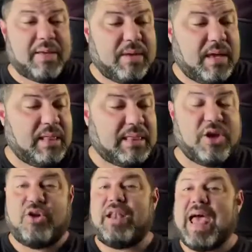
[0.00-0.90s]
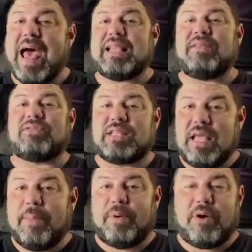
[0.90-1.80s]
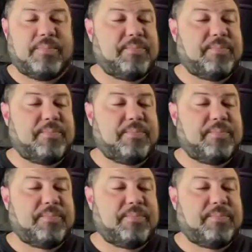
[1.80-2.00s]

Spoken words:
me, that you're an active sleeper,